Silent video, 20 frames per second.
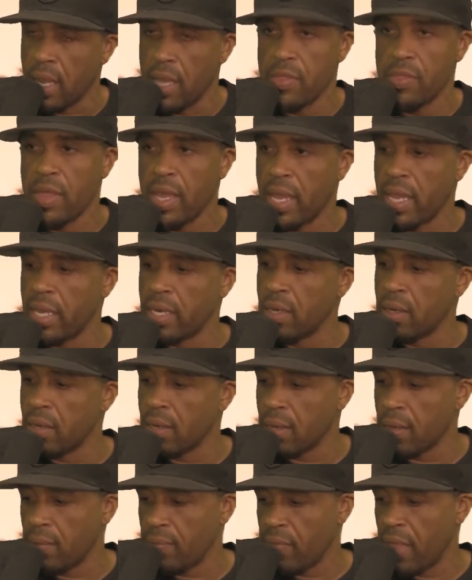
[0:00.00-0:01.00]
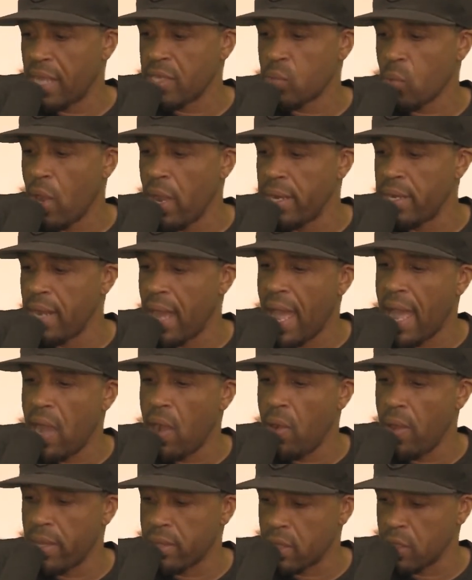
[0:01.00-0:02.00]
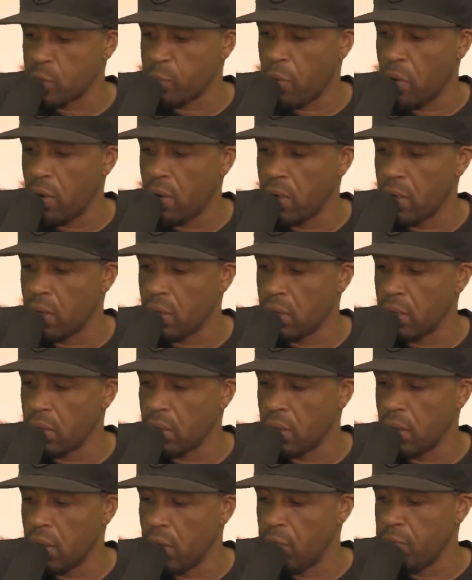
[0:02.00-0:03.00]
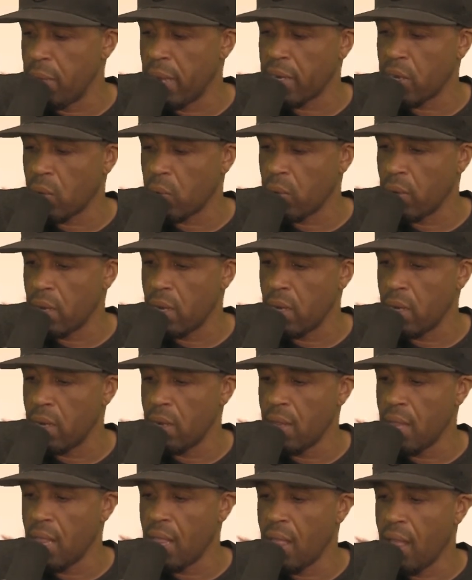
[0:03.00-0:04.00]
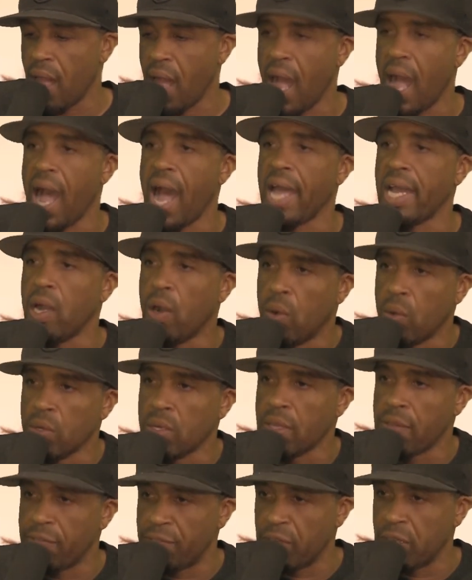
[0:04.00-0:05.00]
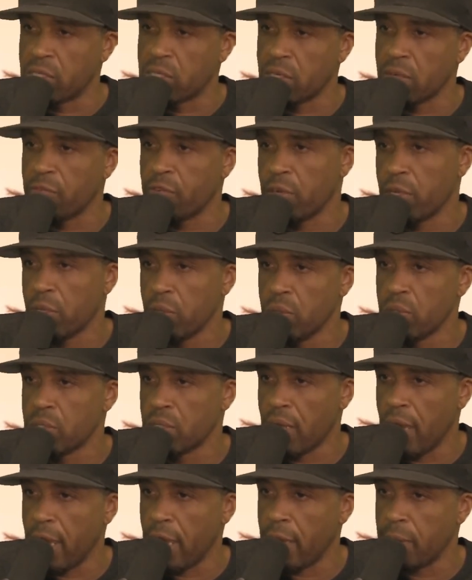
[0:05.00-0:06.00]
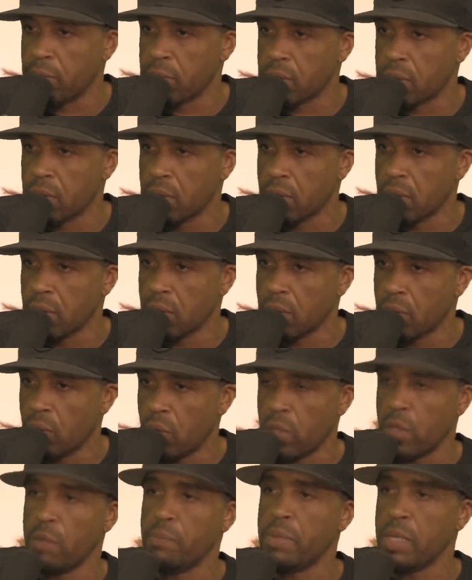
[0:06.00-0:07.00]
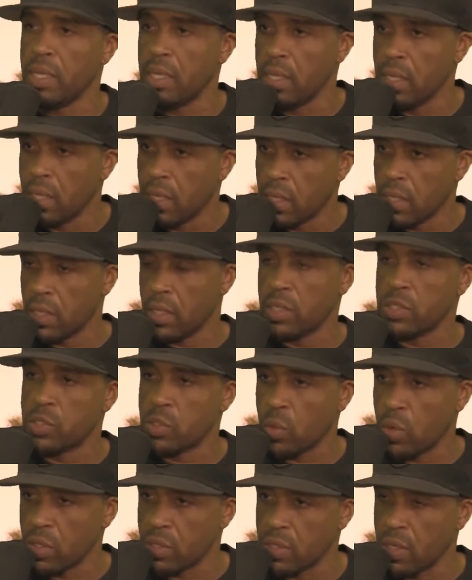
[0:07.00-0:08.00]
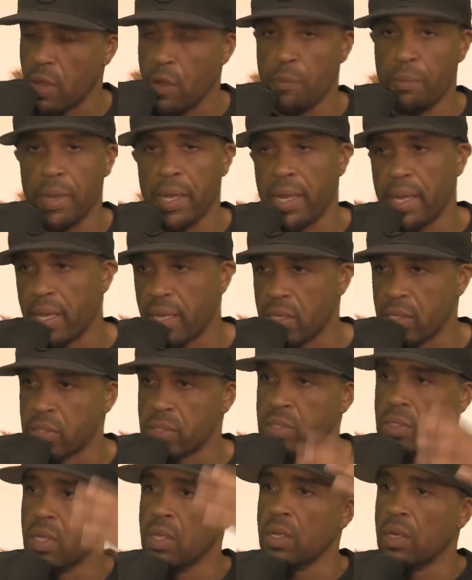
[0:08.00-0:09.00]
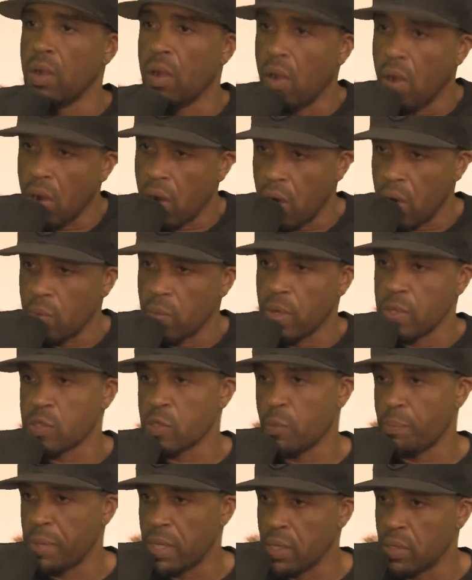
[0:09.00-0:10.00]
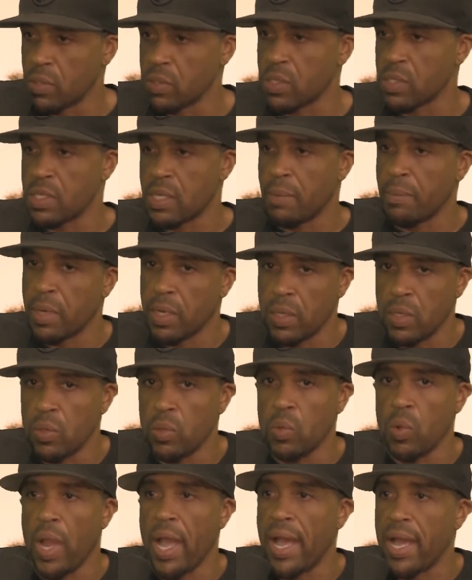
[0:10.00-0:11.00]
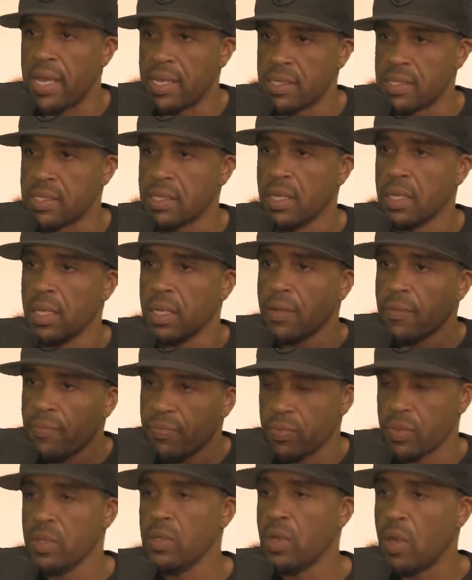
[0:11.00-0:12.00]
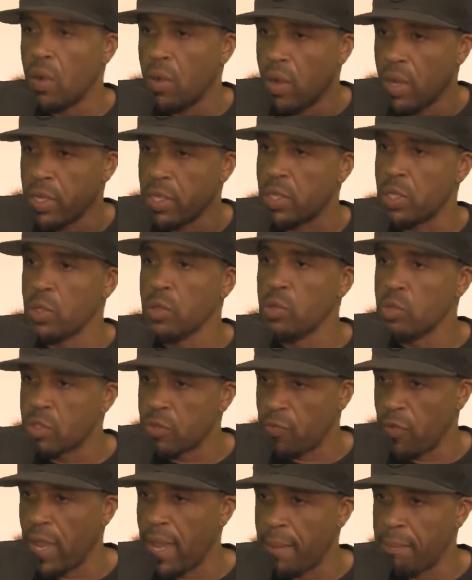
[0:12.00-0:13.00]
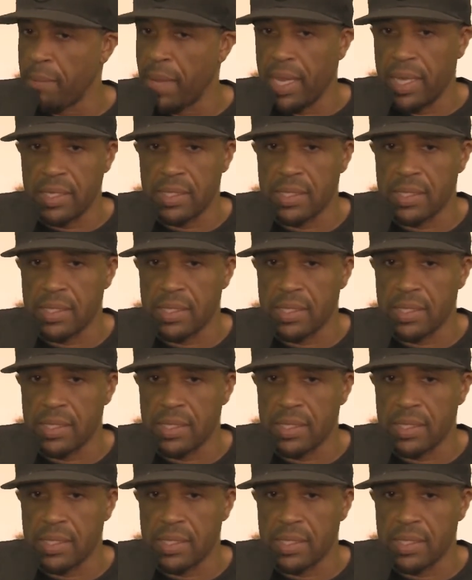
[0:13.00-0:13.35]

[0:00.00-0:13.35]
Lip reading: And then that's why now at this part of my career, I only feature for huge names, whether it be a George Lopez or a Russell Peters or somebody who has a huge fan base.